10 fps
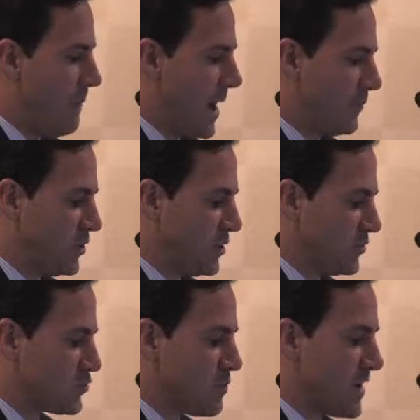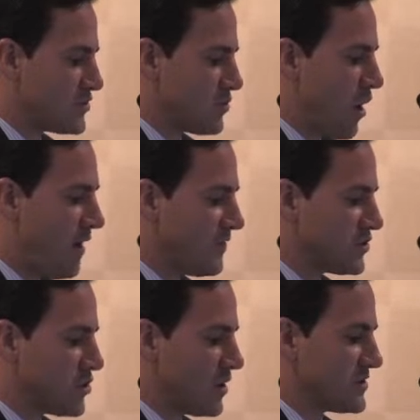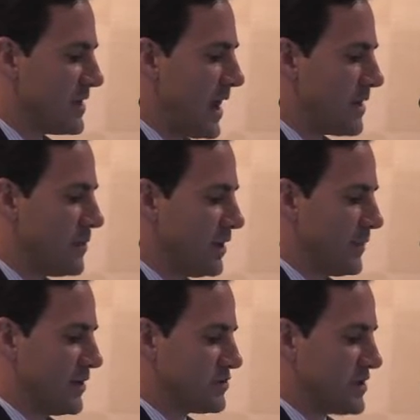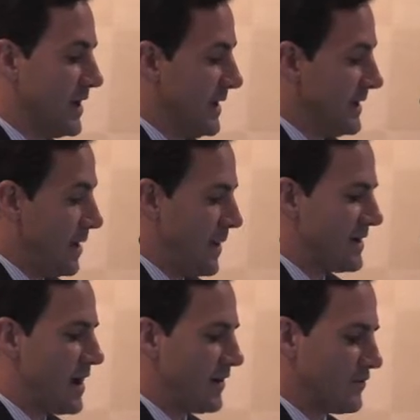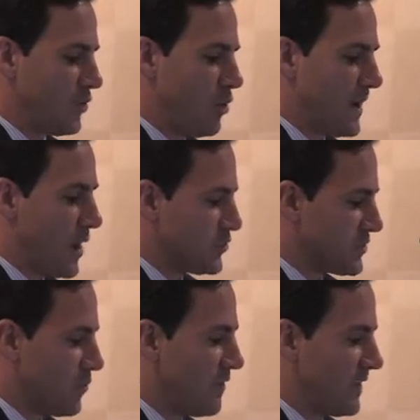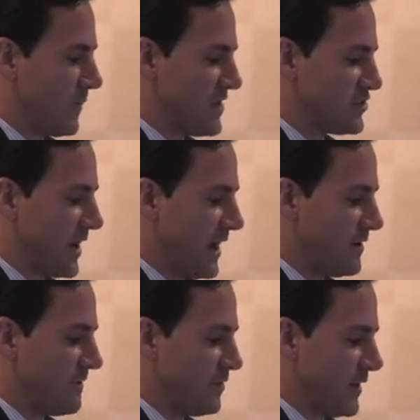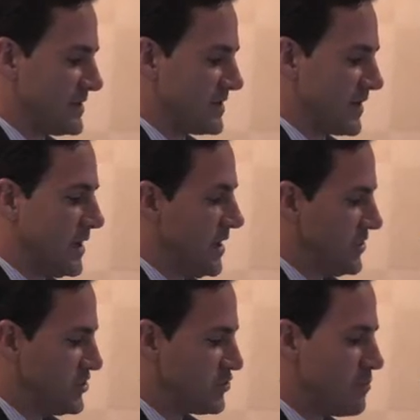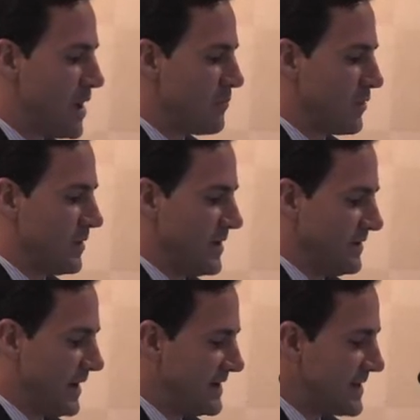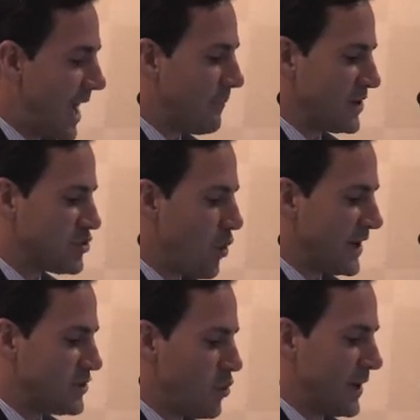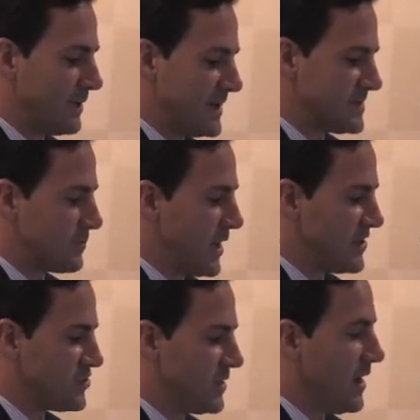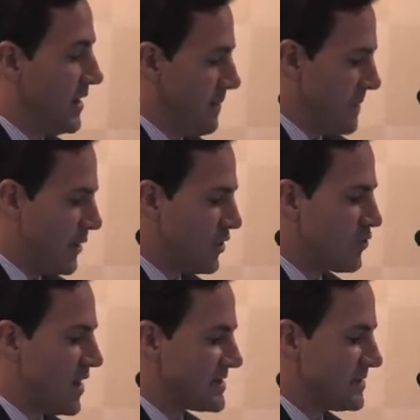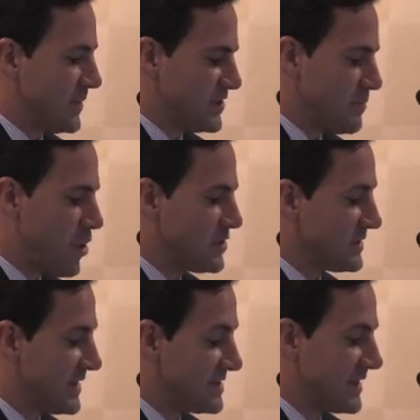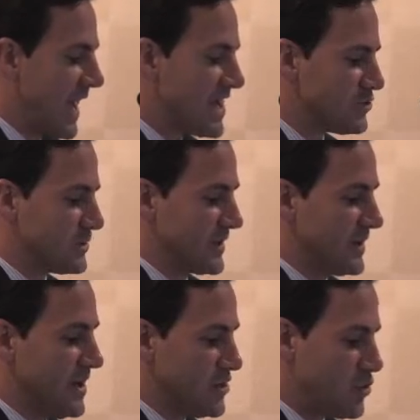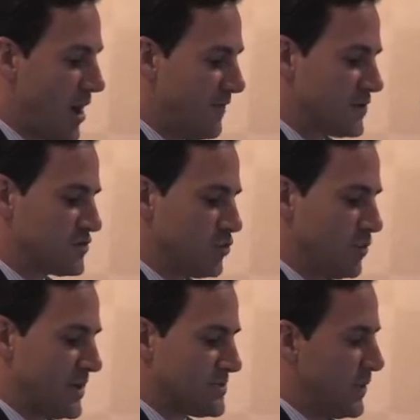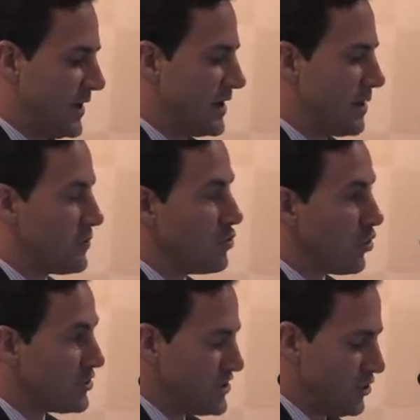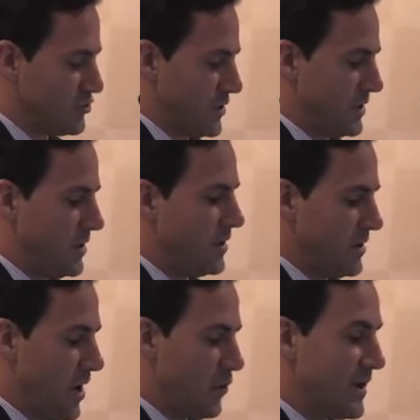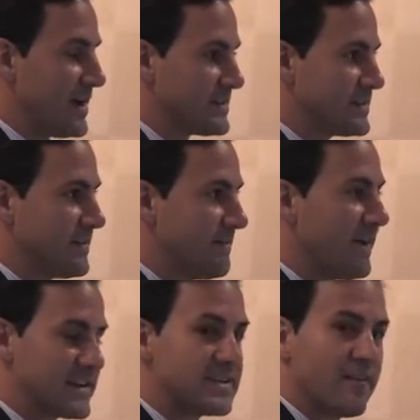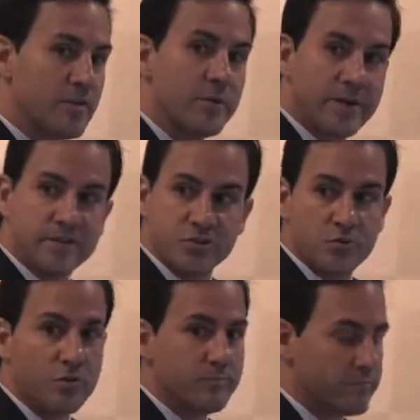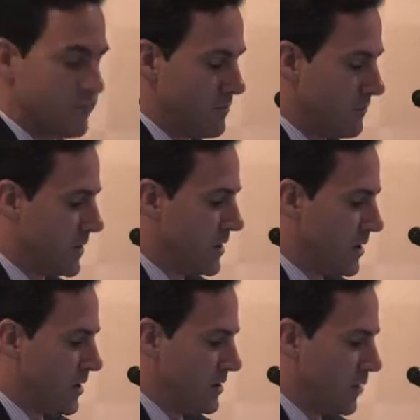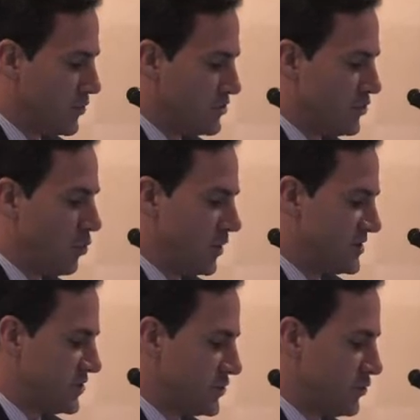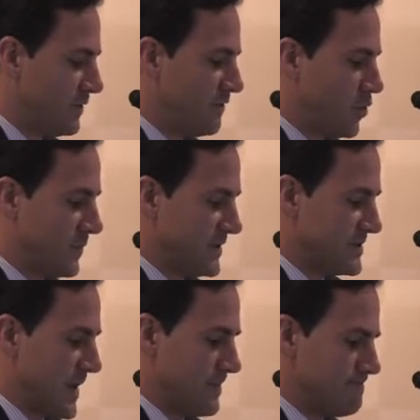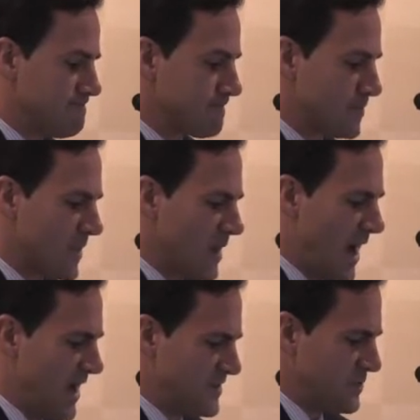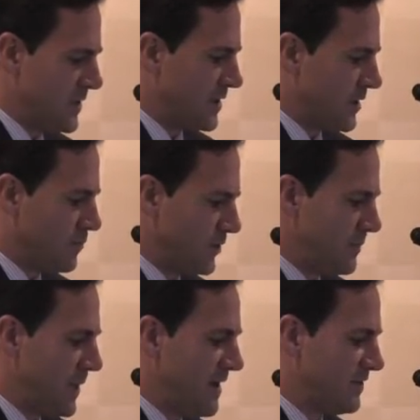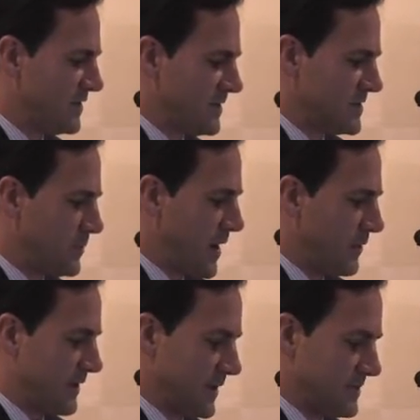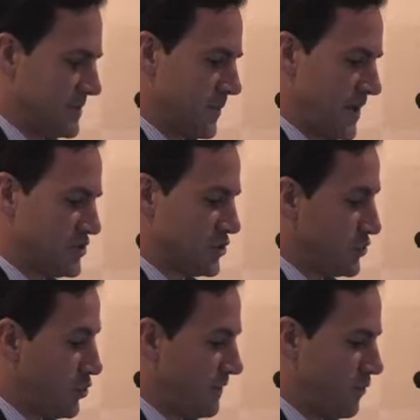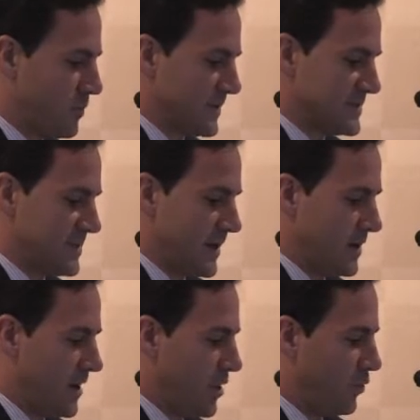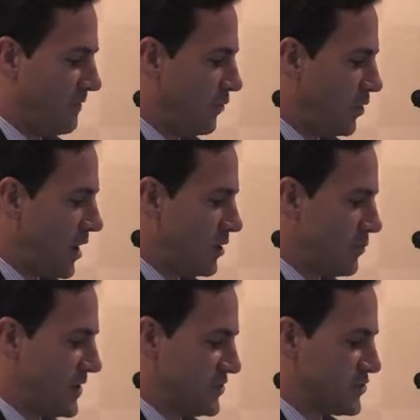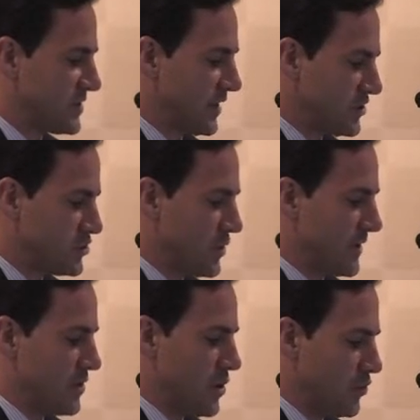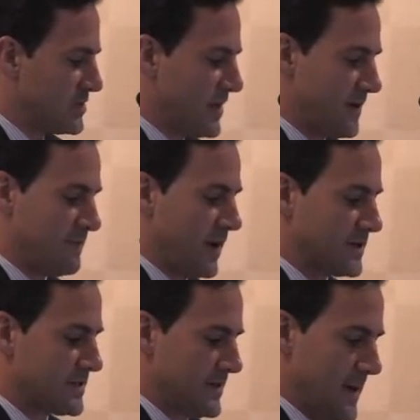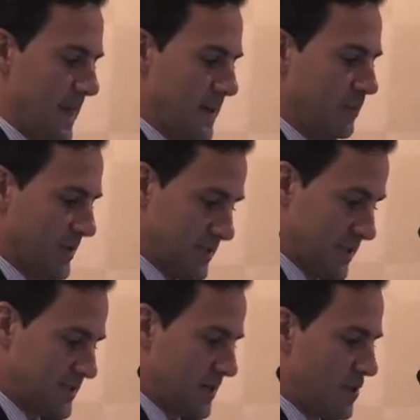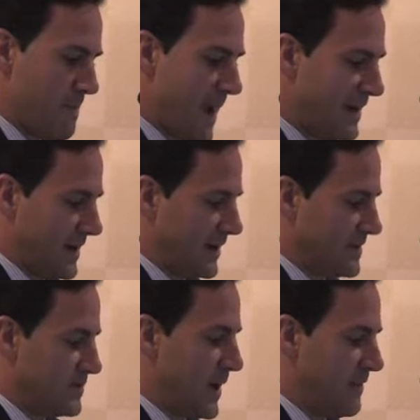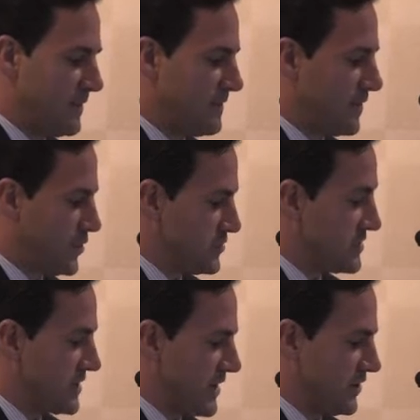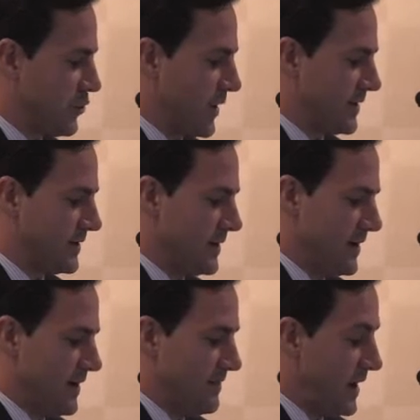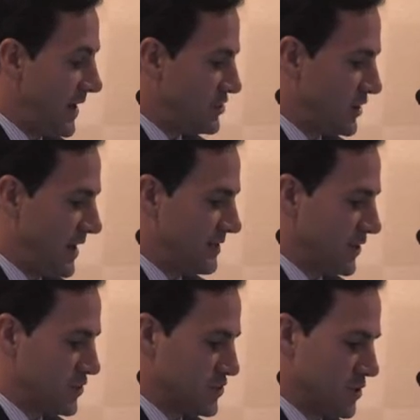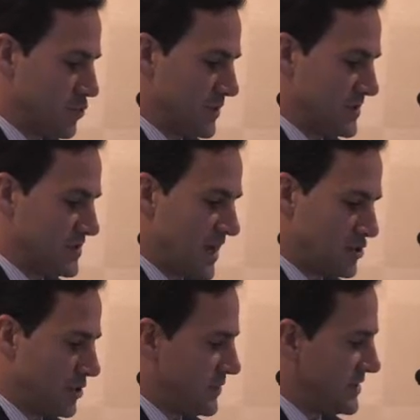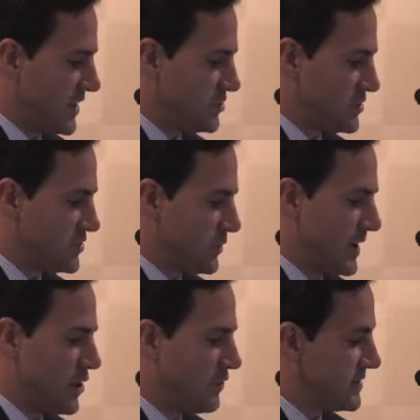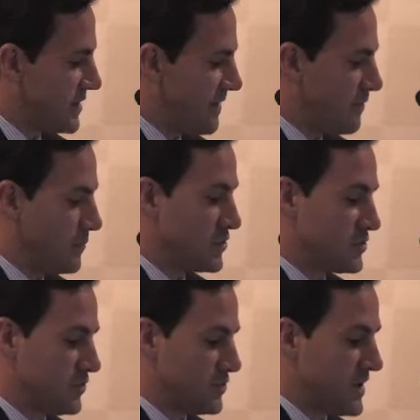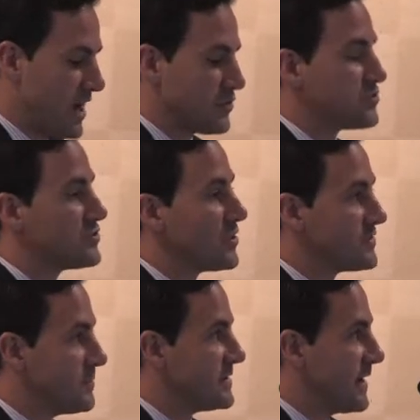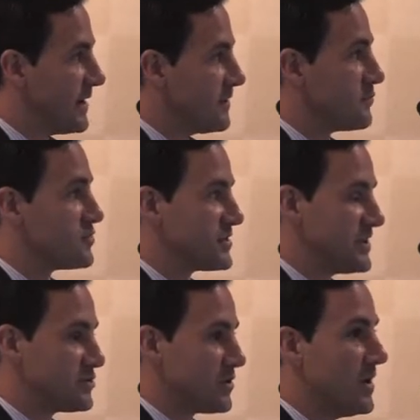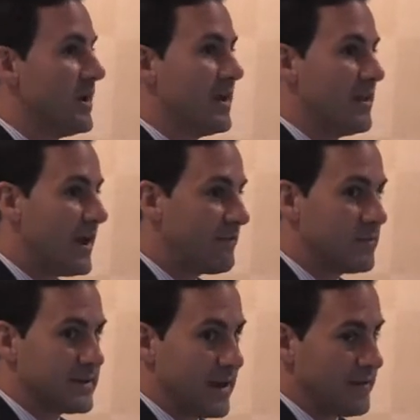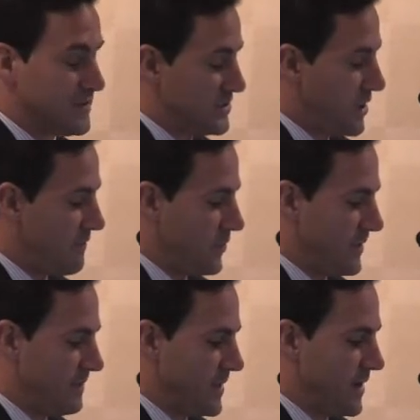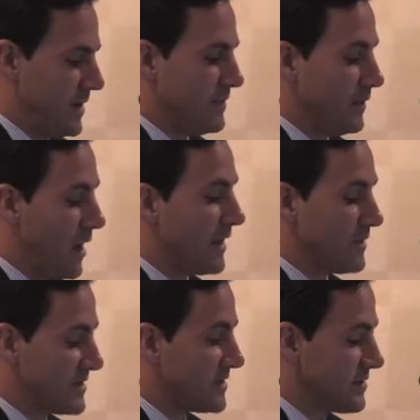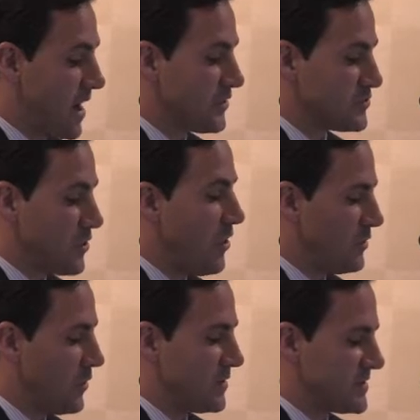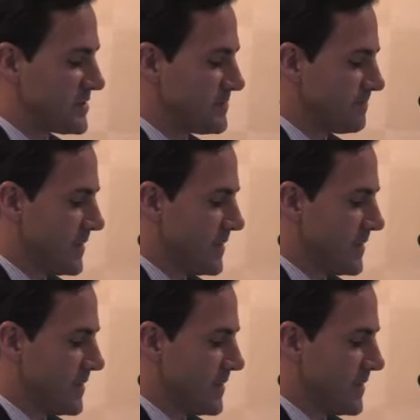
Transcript: My pupils were measured off the charts at 9 millimeters, yet my doctor told me I was the perfect patient candidate for LASIK. Just remember, today's happy 2020 LASIK patient may regress and be tomorrow's LASIK casualty driving a school bus picking up your children. Oh yes, it affects everybody in this room. Number 2, what is the true informed consent? I have submitted a complete pamphlet to this panel that gives the patient true informed consent with full-color pictures illustrating the known side effects. Please consider mandating this pamphlet, for yours is antiquated. Then educate the consumer on the statute of limitations so they know the time frame to sue their doctor starts from the date of the procedure, not from the date of discovery. The lying LASIK doctors all know this.